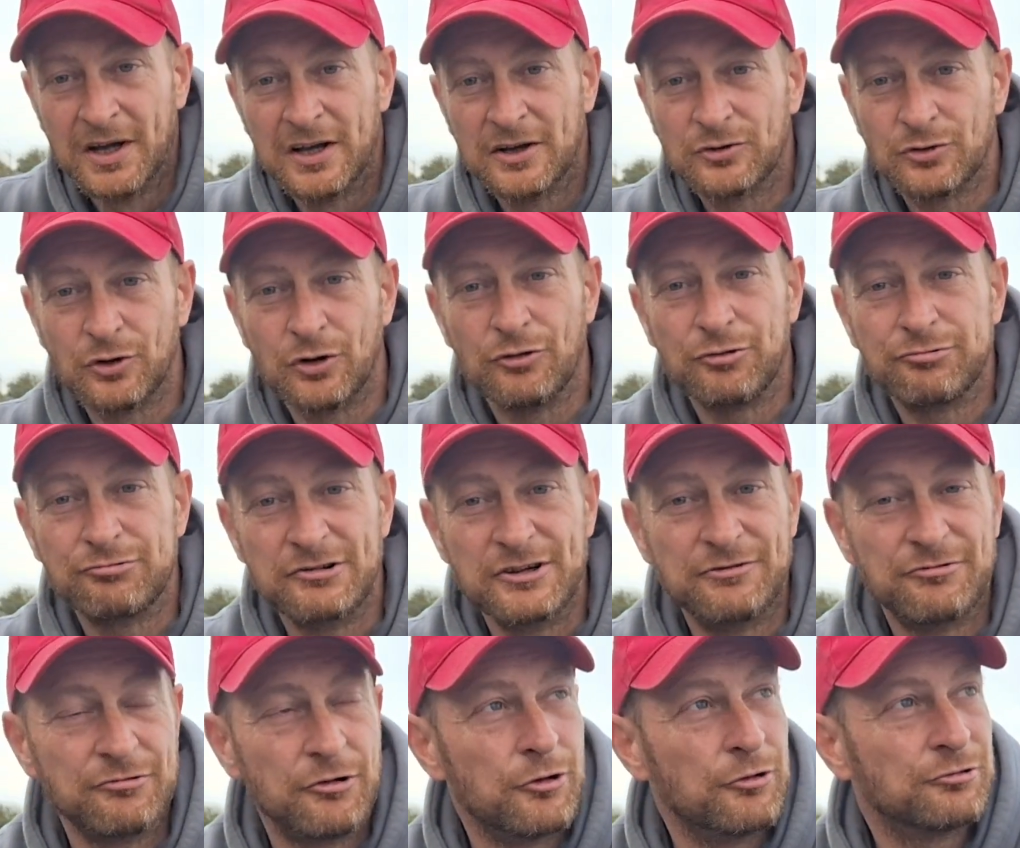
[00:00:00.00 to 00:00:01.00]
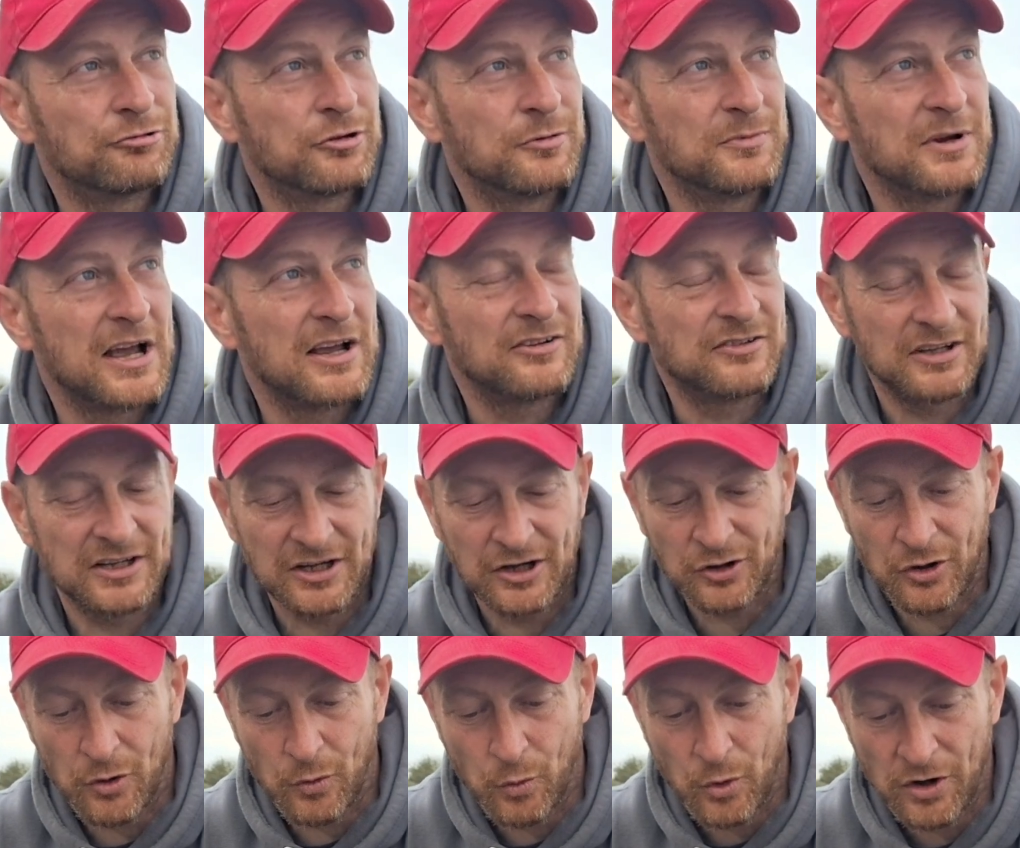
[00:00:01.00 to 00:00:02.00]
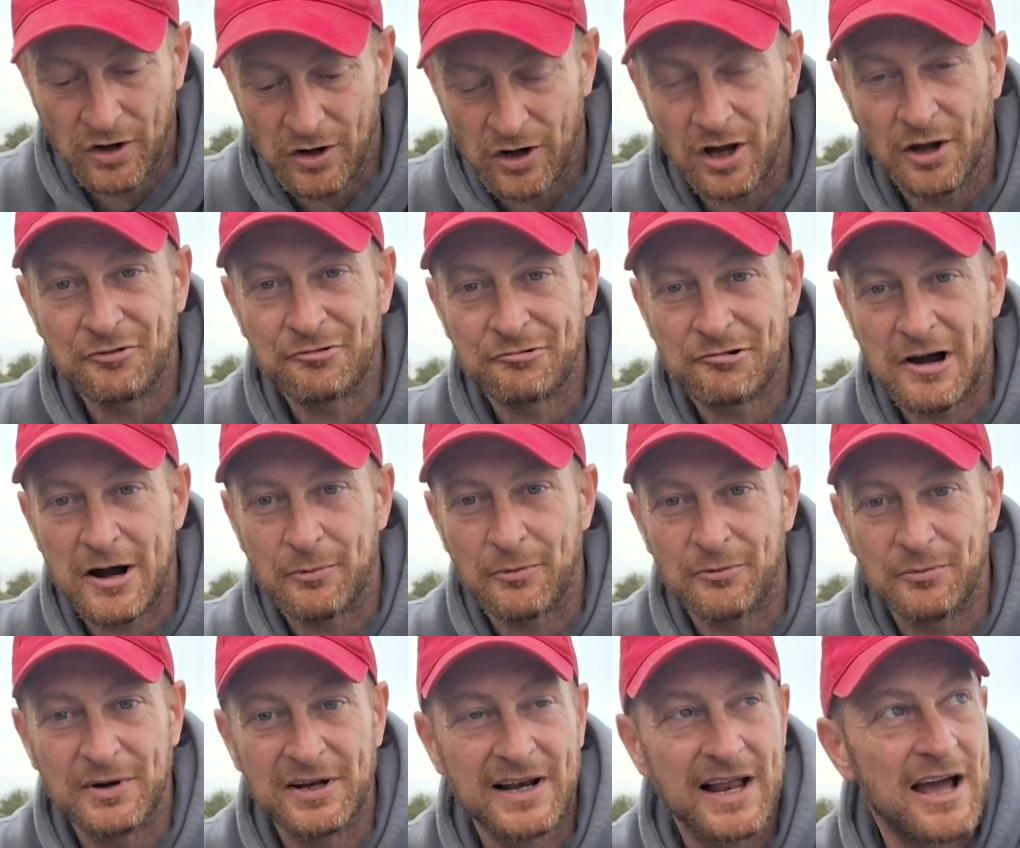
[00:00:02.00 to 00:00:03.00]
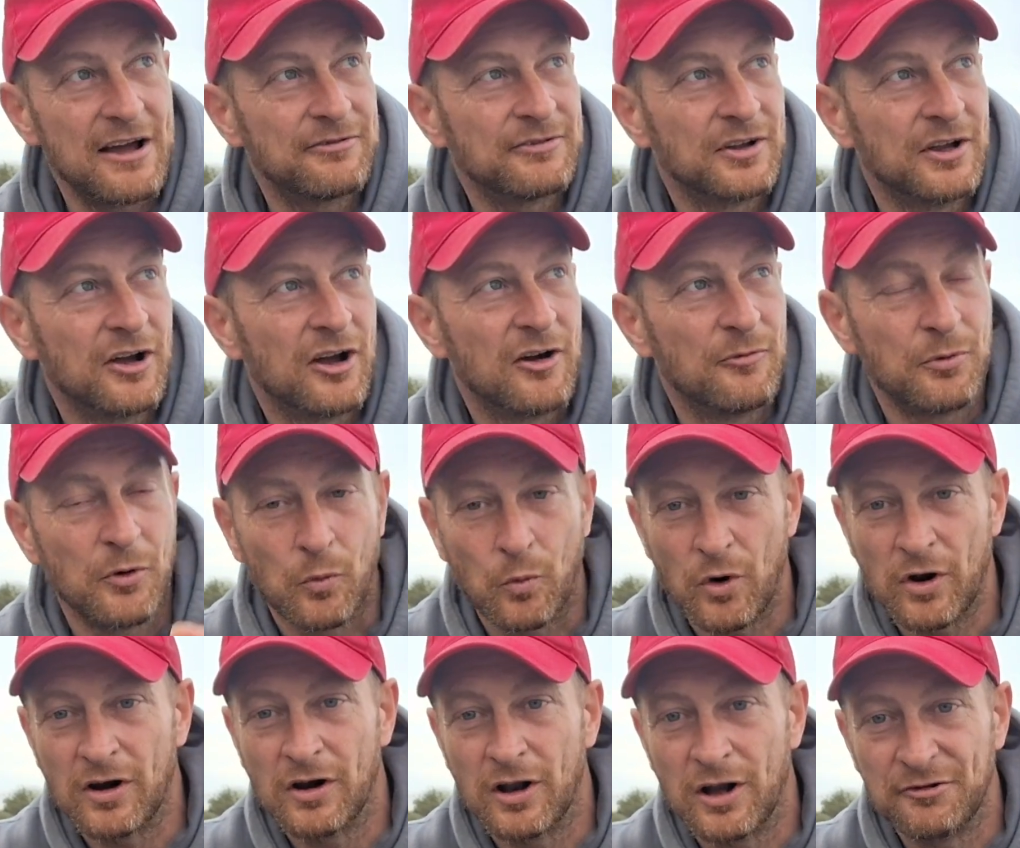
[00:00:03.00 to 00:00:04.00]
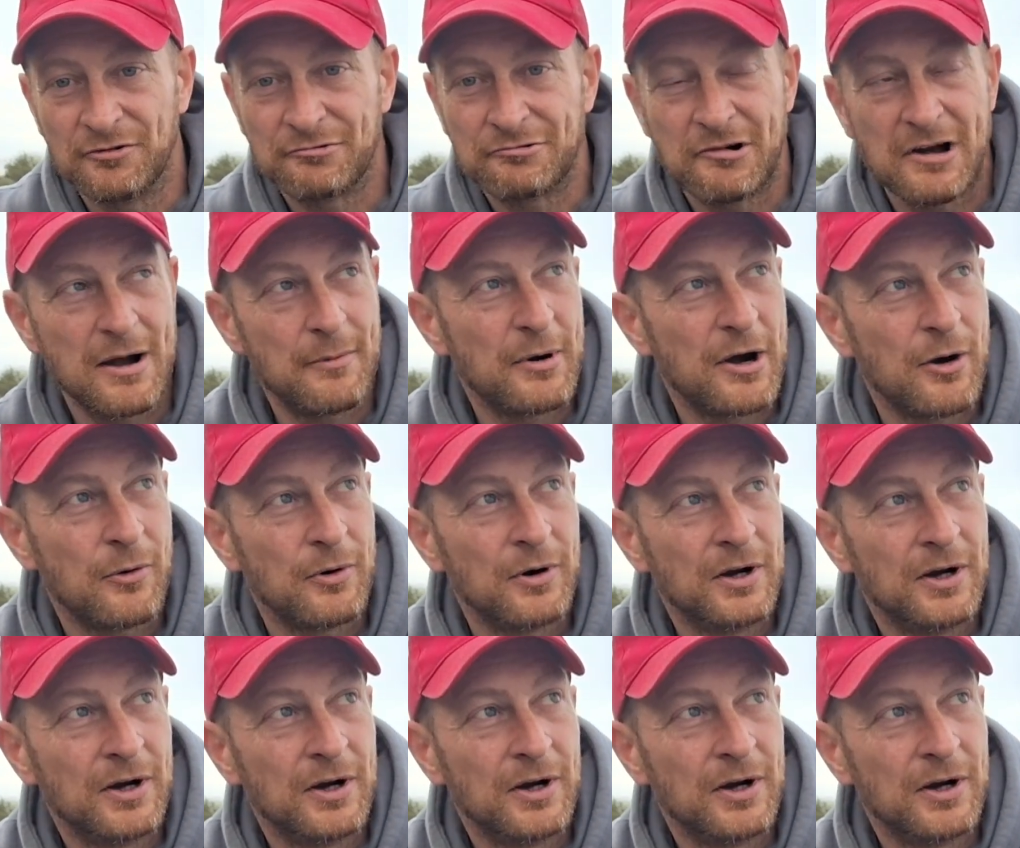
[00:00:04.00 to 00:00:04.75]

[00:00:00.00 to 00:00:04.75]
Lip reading: It's all 3 throws from yesterday. I got 1 live crab with me left. I put 1 live crab out